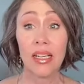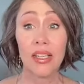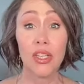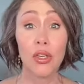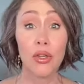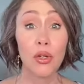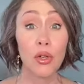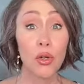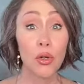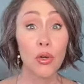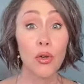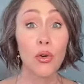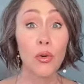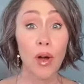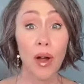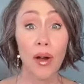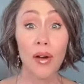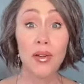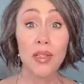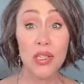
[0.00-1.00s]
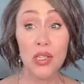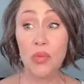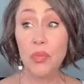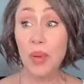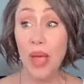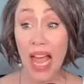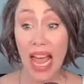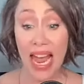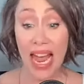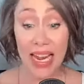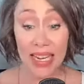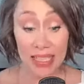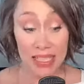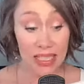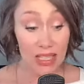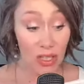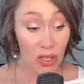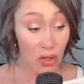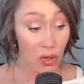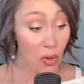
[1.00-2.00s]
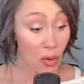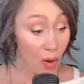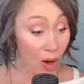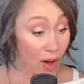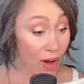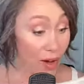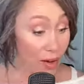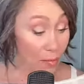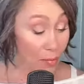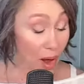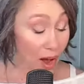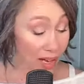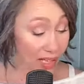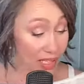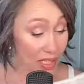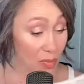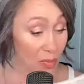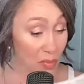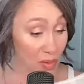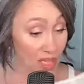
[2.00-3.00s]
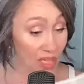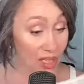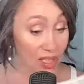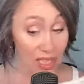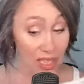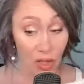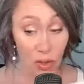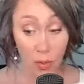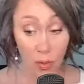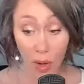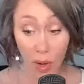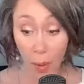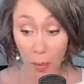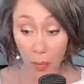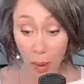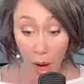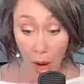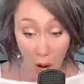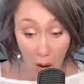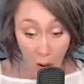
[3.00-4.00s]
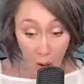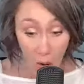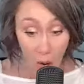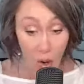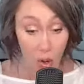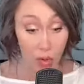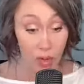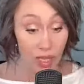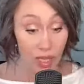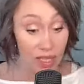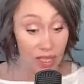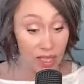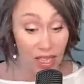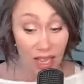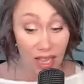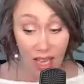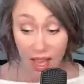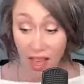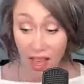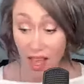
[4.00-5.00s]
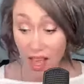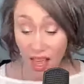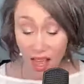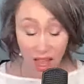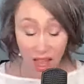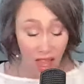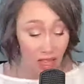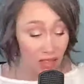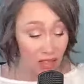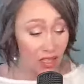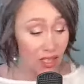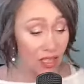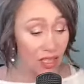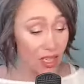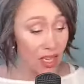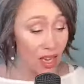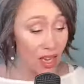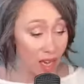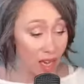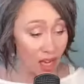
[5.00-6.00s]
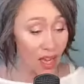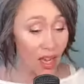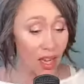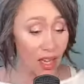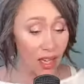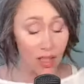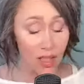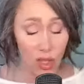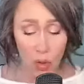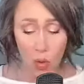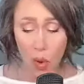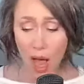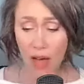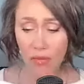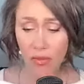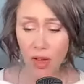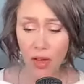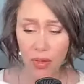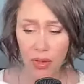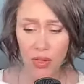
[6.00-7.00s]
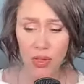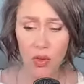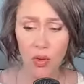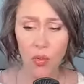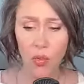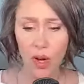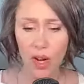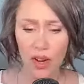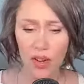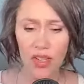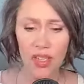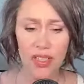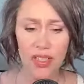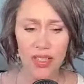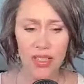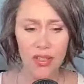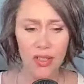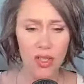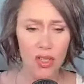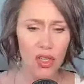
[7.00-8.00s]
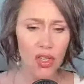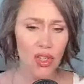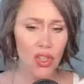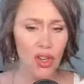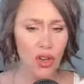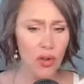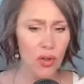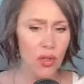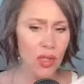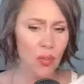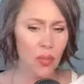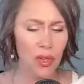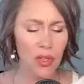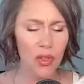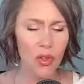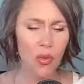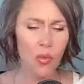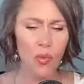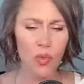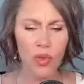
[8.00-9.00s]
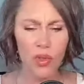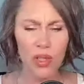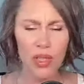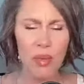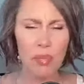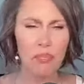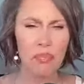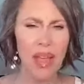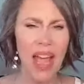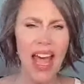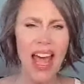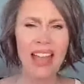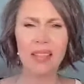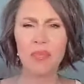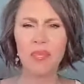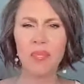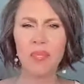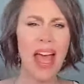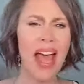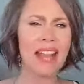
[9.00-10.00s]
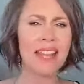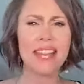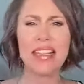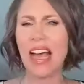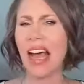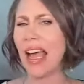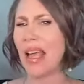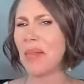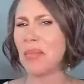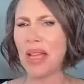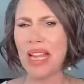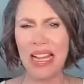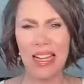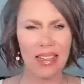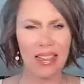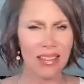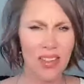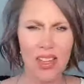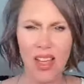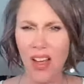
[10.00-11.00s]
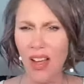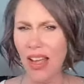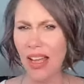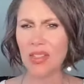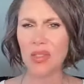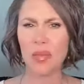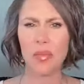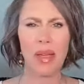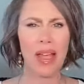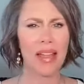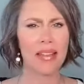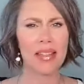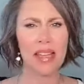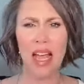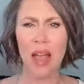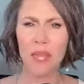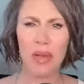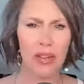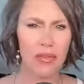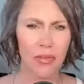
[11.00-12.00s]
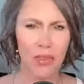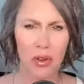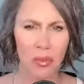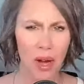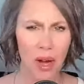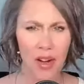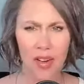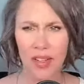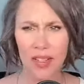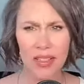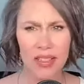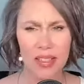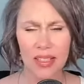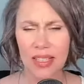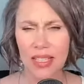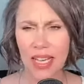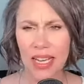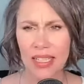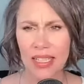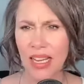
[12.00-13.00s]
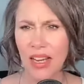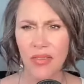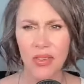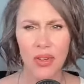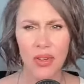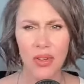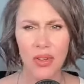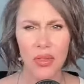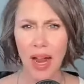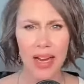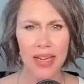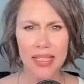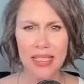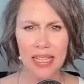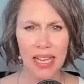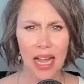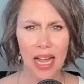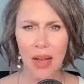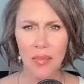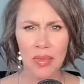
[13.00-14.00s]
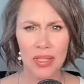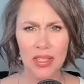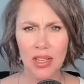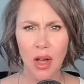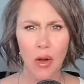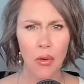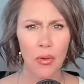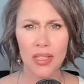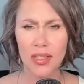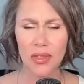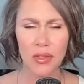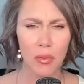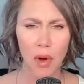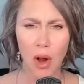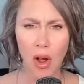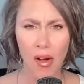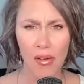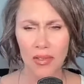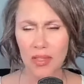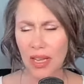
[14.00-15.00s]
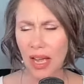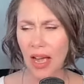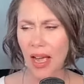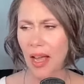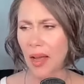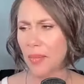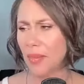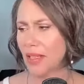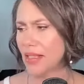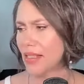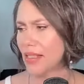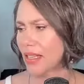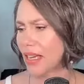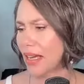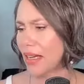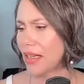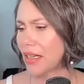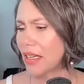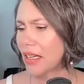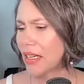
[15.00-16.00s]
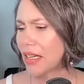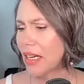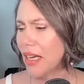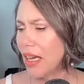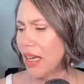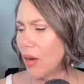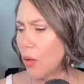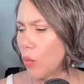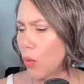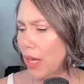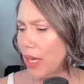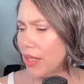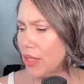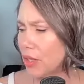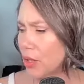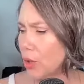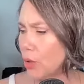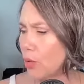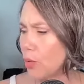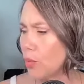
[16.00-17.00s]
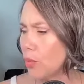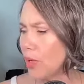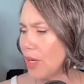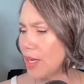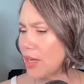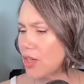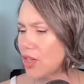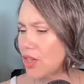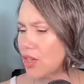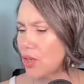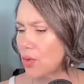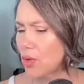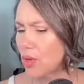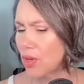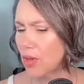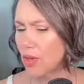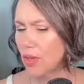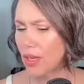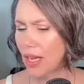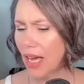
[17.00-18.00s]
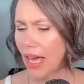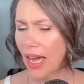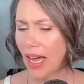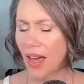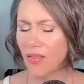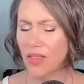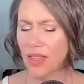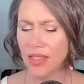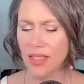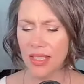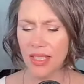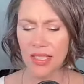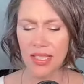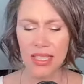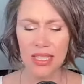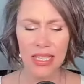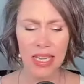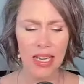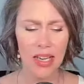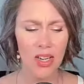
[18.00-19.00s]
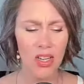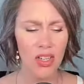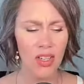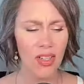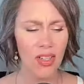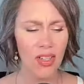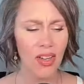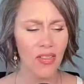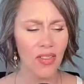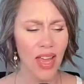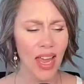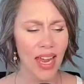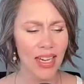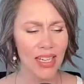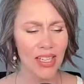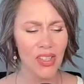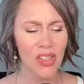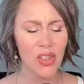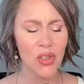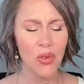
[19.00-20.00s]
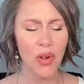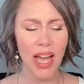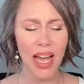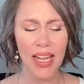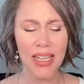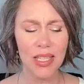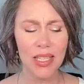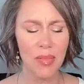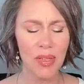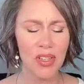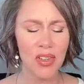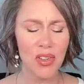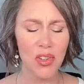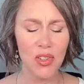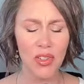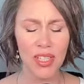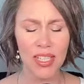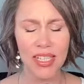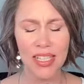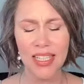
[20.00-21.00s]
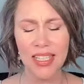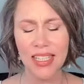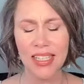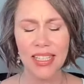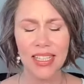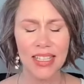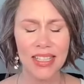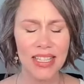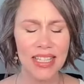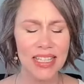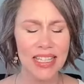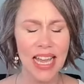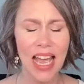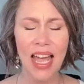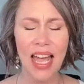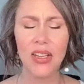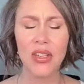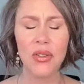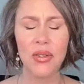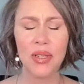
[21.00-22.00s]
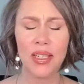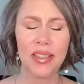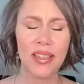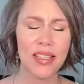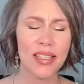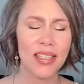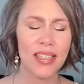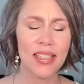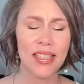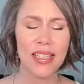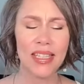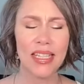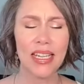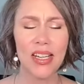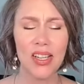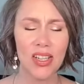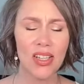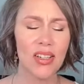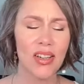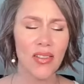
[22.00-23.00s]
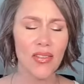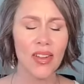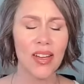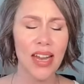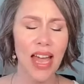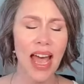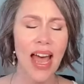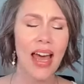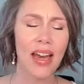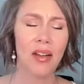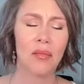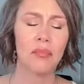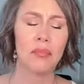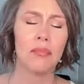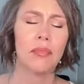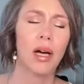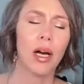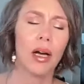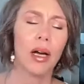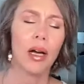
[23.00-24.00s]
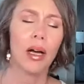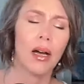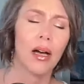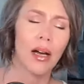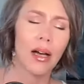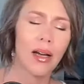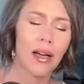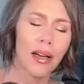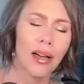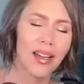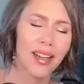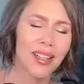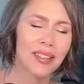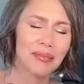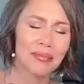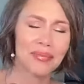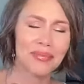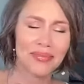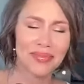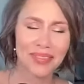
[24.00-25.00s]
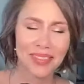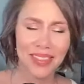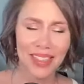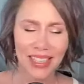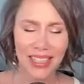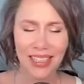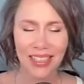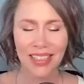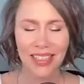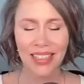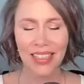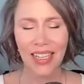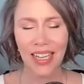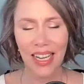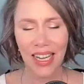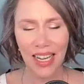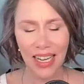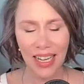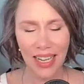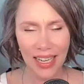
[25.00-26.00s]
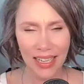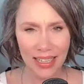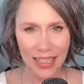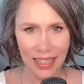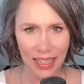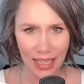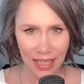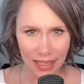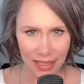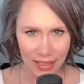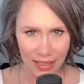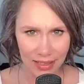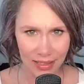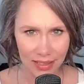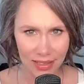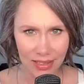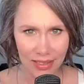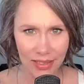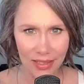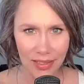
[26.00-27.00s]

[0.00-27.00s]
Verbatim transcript: You are space, you are possibility, you are potency. You have all this awareness and it shows up in your world at bad, bad timing. It's all kinds of bad timing for awareness. It's like never the right time, it's always the wrong time. It's like, when you wish you could have the sensation of 82 aspen trees and instead you get the sensation of an atom bomb. I get it.